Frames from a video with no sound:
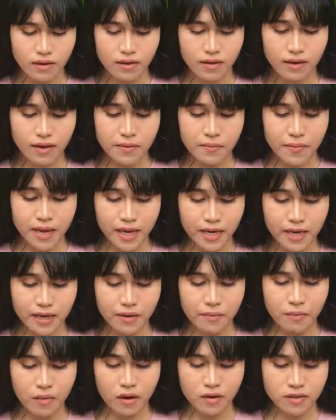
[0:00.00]
I made a
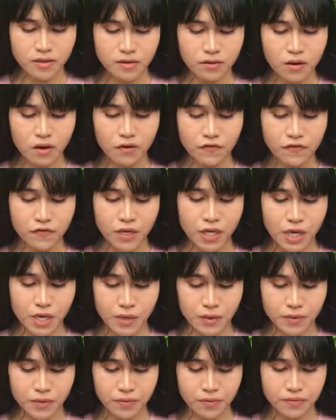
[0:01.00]
model of
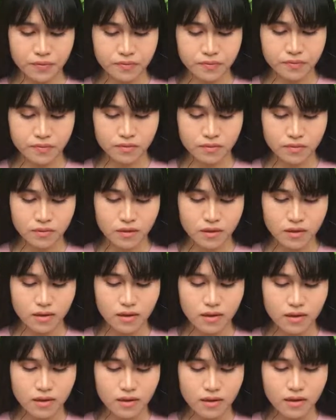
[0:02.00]
you,
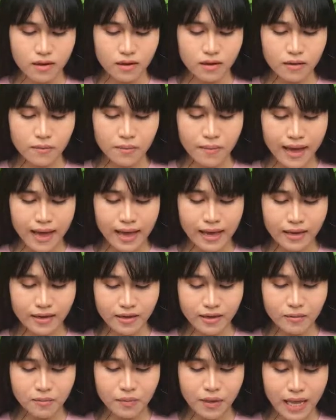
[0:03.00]
a man
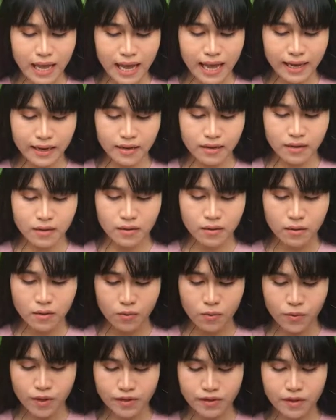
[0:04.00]
in black
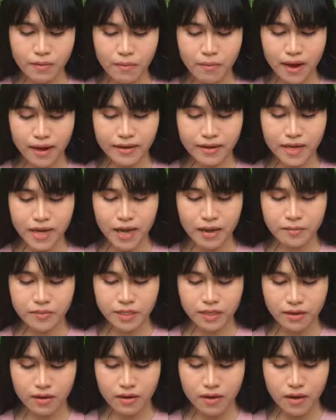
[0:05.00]
with a Mein Kampf
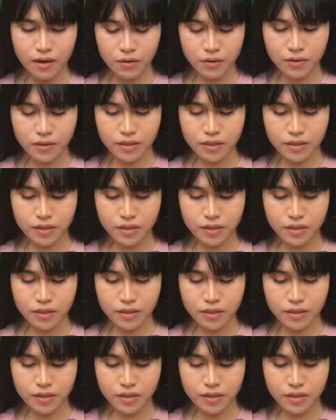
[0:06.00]
look,